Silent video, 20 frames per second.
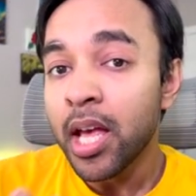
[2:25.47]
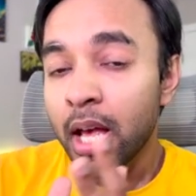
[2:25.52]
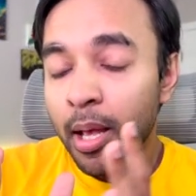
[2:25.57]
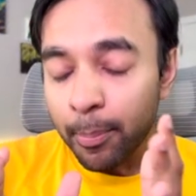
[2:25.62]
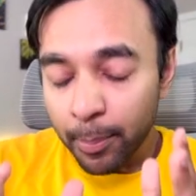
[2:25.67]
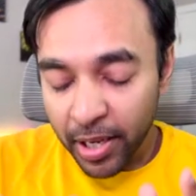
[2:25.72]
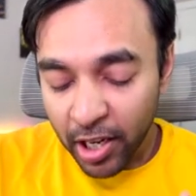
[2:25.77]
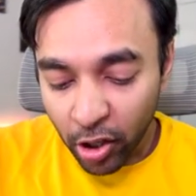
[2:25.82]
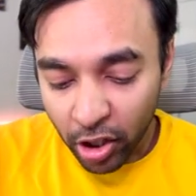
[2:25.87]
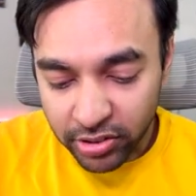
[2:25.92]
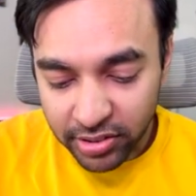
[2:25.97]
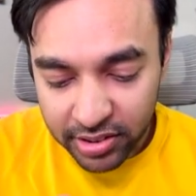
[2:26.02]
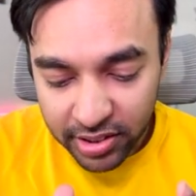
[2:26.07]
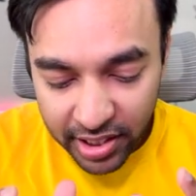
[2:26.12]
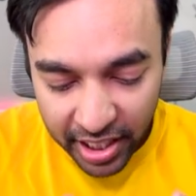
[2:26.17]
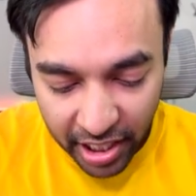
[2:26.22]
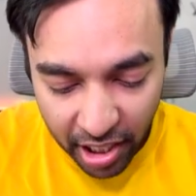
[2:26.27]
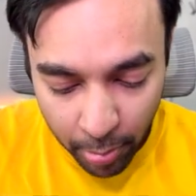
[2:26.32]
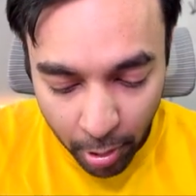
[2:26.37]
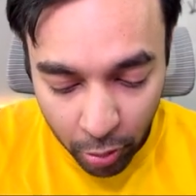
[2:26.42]
Because
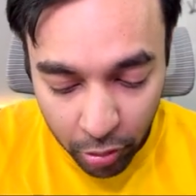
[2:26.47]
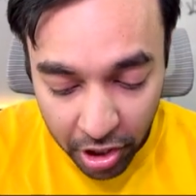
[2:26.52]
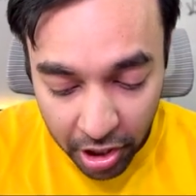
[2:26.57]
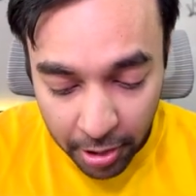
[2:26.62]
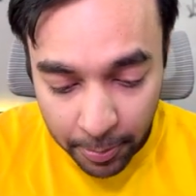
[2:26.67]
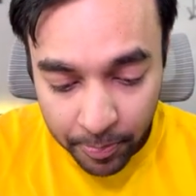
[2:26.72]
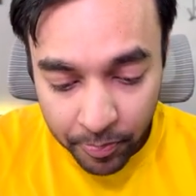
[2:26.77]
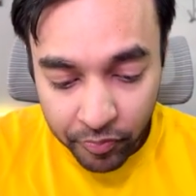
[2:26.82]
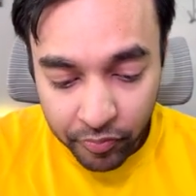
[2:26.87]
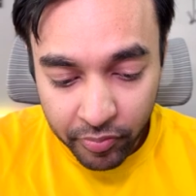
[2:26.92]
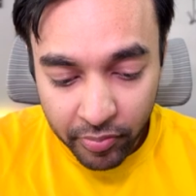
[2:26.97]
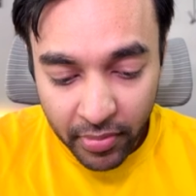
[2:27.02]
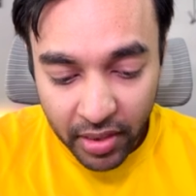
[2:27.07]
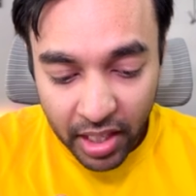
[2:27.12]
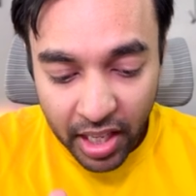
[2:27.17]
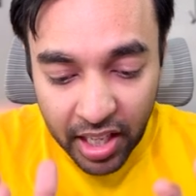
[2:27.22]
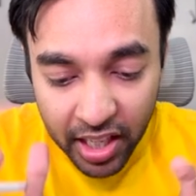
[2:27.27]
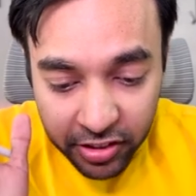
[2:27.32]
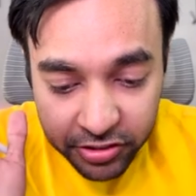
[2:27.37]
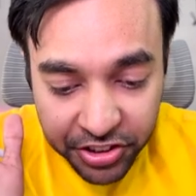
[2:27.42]
think about it,
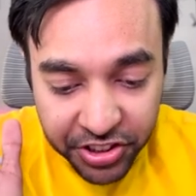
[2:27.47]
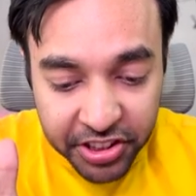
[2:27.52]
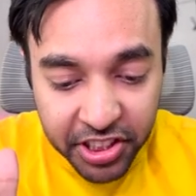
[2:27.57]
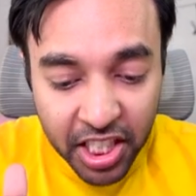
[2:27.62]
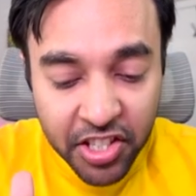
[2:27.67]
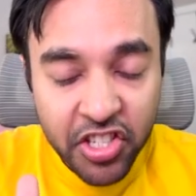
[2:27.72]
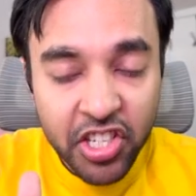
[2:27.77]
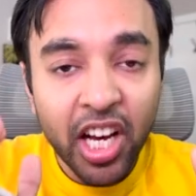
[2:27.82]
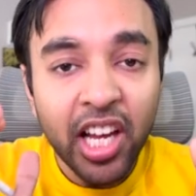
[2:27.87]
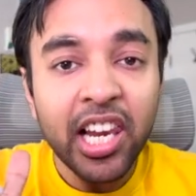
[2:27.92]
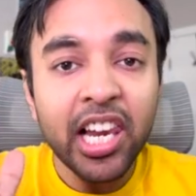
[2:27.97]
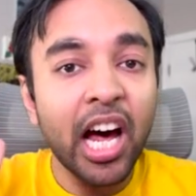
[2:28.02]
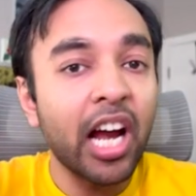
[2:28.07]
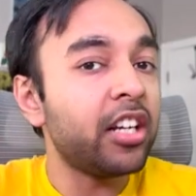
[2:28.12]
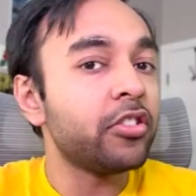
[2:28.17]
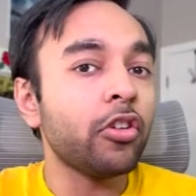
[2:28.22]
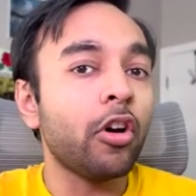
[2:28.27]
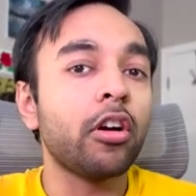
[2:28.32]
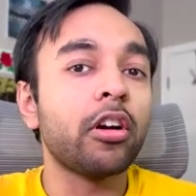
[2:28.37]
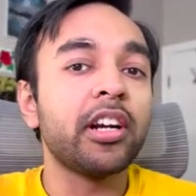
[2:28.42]
such a large
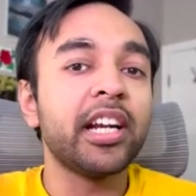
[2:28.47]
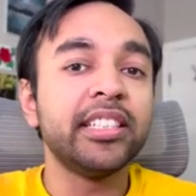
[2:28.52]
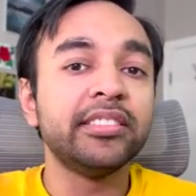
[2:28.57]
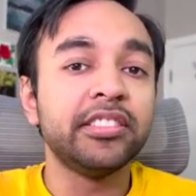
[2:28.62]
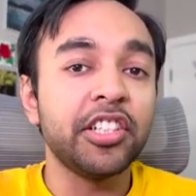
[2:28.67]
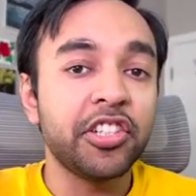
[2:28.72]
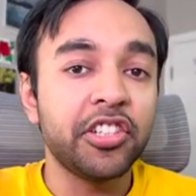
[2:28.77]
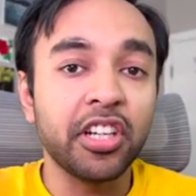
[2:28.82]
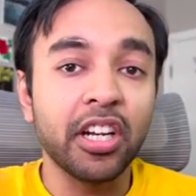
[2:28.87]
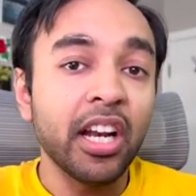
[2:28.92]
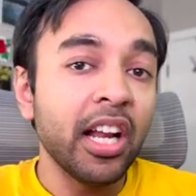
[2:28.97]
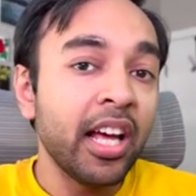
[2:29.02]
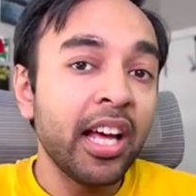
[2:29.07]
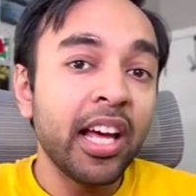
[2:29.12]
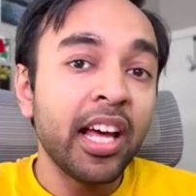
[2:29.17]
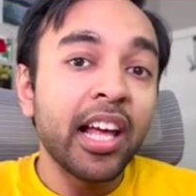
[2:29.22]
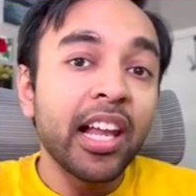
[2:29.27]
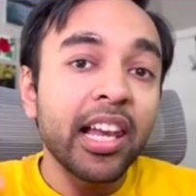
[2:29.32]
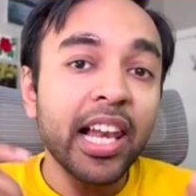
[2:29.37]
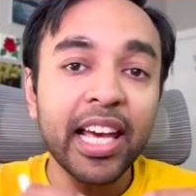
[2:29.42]
organization,
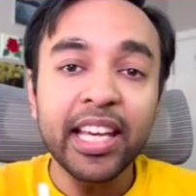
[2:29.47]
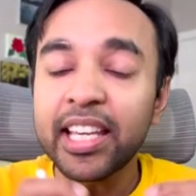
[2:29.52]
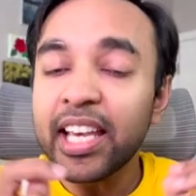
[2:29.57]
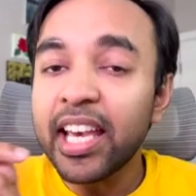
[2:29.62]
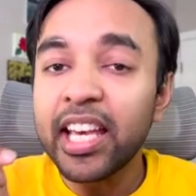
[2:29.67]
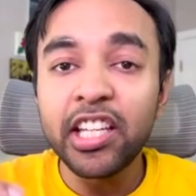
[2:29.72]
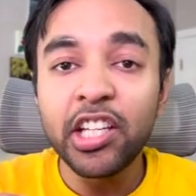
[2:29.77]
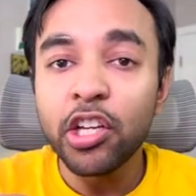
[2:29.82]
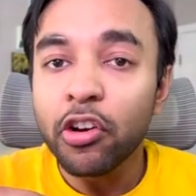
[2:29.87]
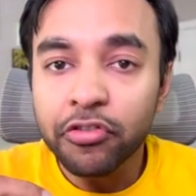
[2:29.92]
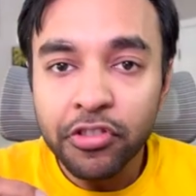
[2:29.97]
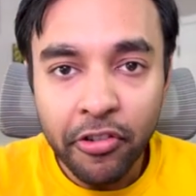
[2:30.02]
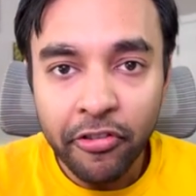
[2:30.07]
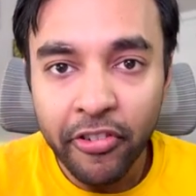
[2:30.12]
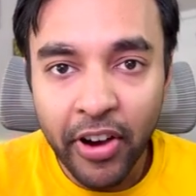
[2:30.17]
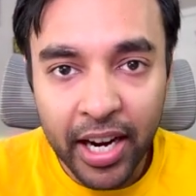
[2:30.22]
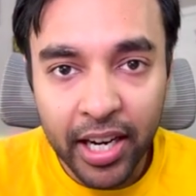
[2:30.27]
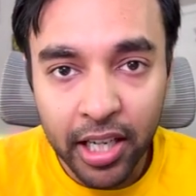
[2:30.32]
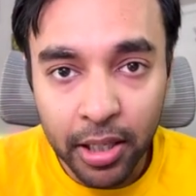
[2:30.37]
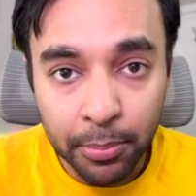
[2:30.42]
like any of the
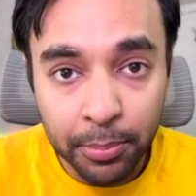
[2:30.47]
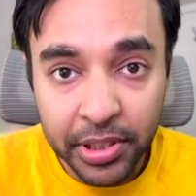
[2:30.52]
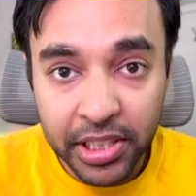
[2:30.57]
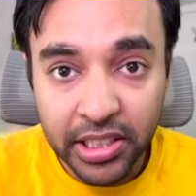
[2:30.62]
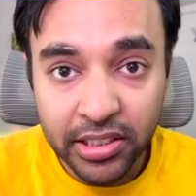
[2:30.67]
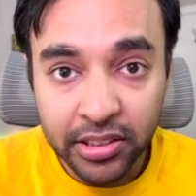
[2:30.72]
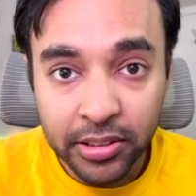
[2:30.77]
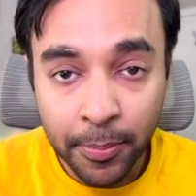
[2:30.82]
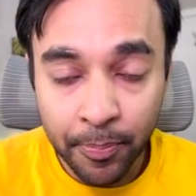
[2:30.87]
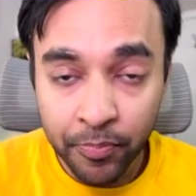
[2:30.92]
FAANG companies,